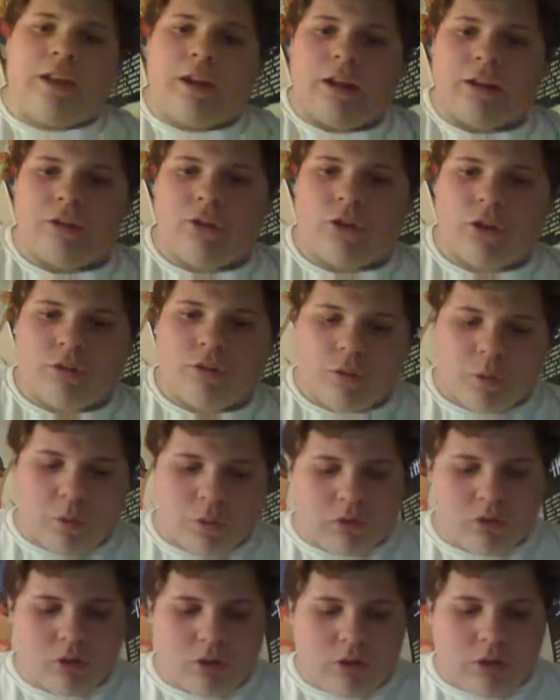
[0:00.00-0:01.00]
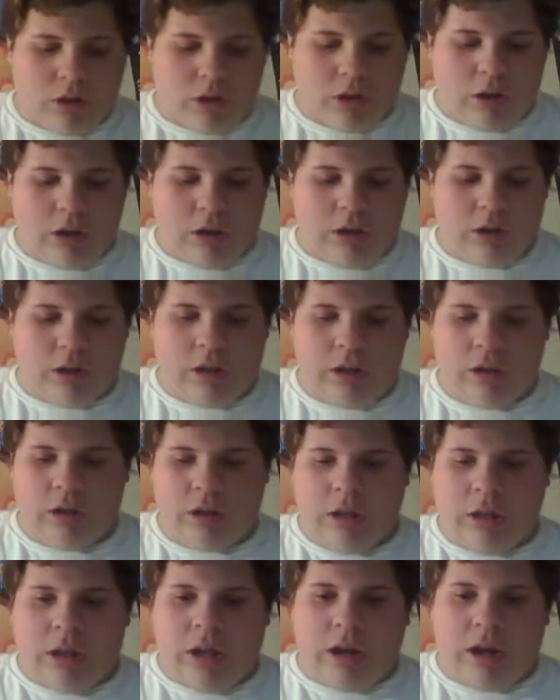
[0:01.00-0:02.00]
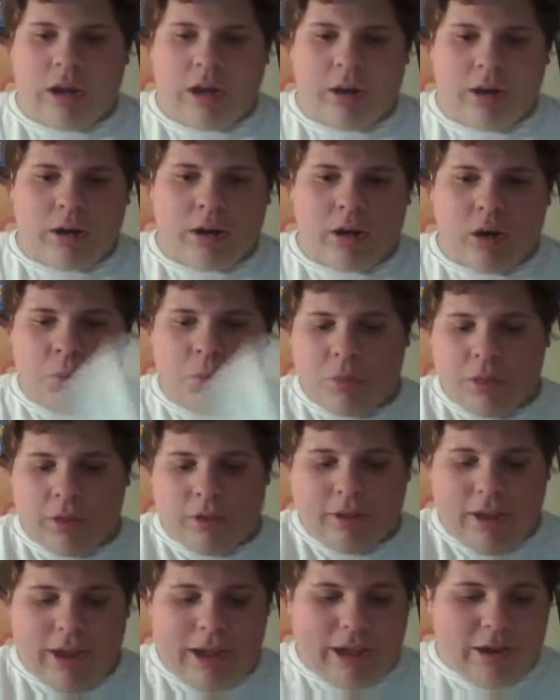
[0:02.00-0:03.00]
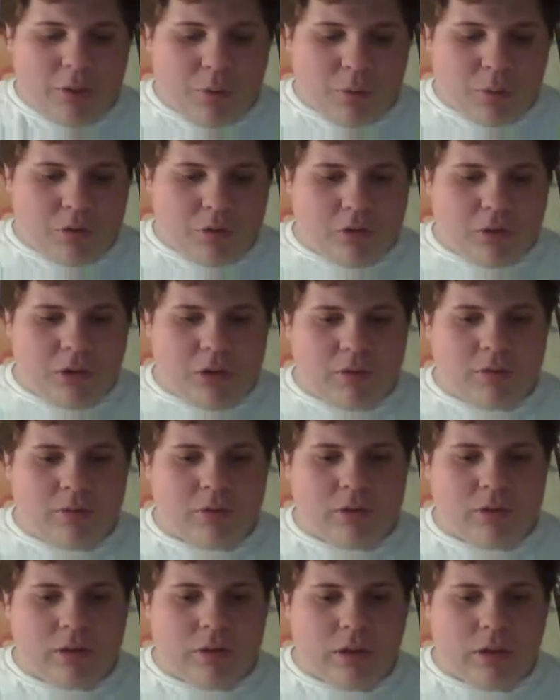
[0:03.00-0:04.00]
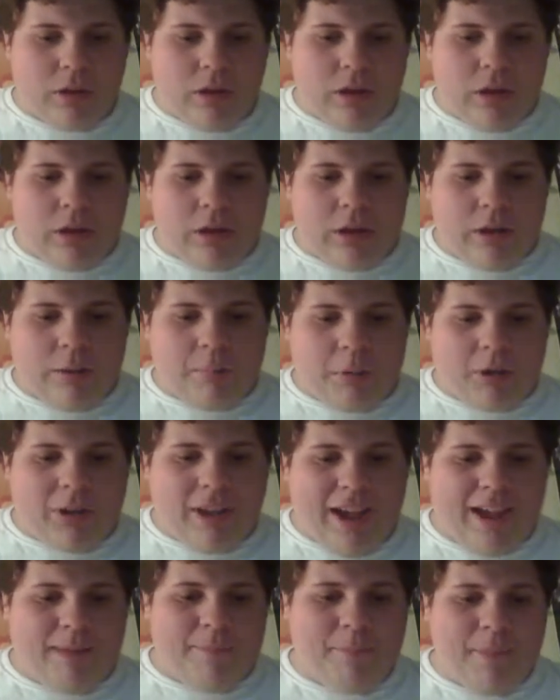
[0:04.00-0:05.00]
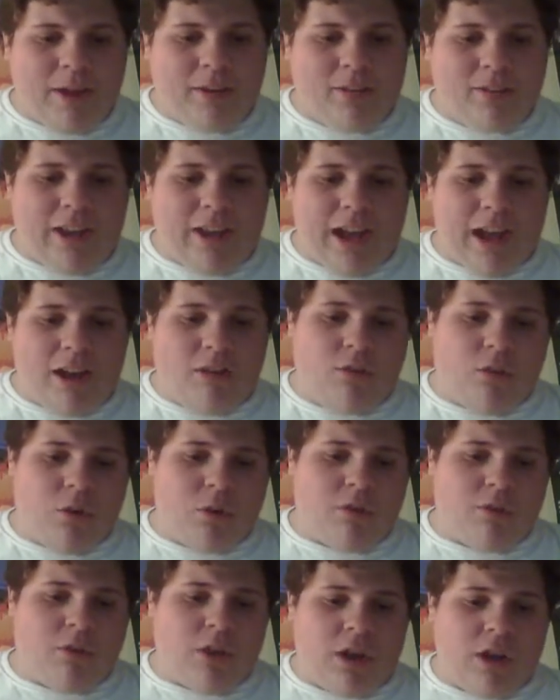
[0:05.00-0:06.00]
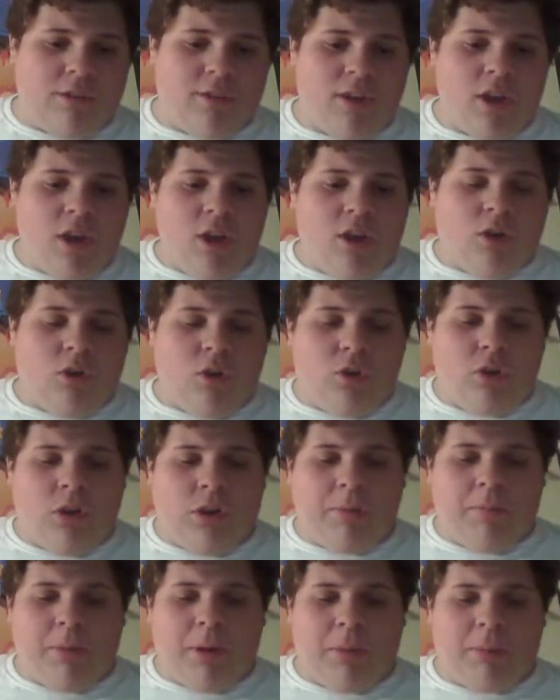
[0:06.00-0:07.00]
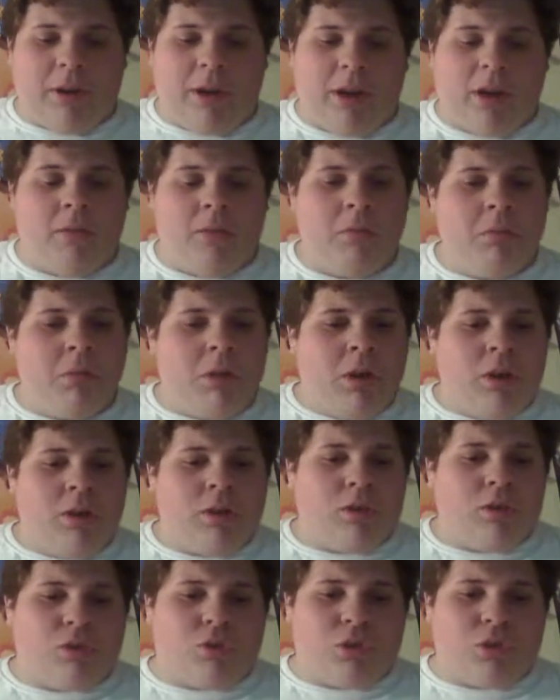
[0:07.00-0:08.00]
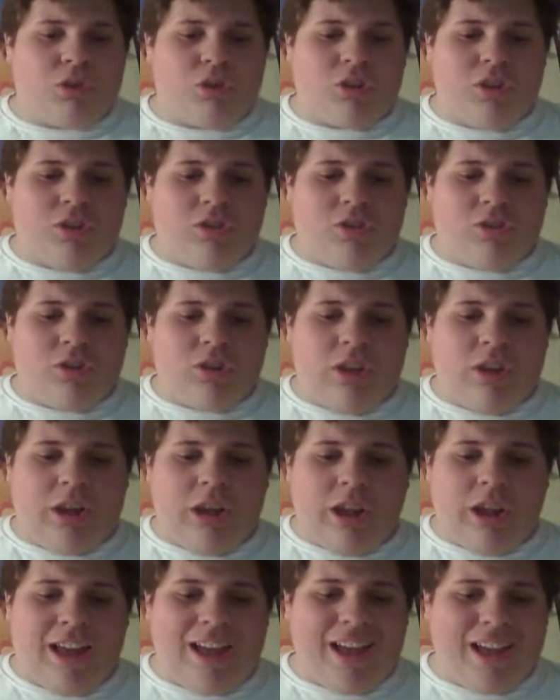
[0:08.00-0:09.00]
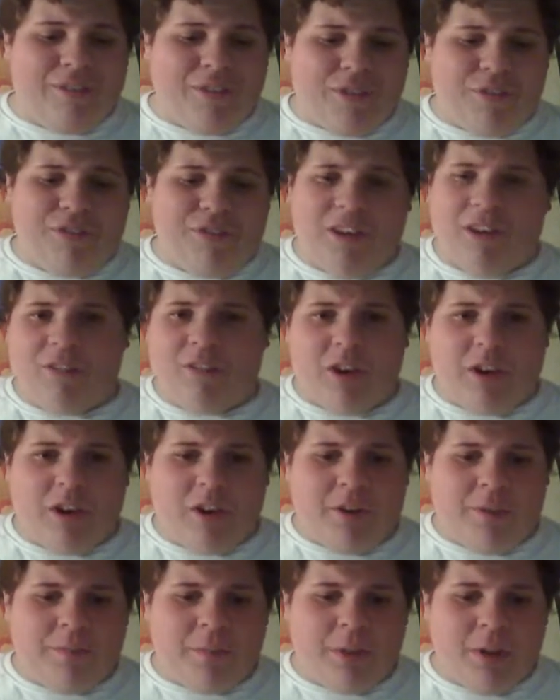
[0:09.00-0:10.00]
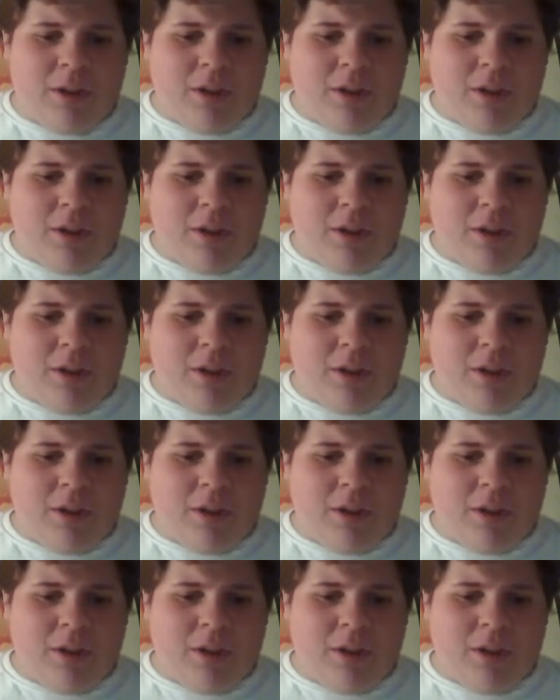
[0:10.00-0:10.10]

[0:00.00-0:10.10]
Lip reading: on the turf course. And I'm going to go with the 10 horse here. Number 10, Ben's Cat, 4 to 5, William Pimentel. This horse is the heavy favorite here.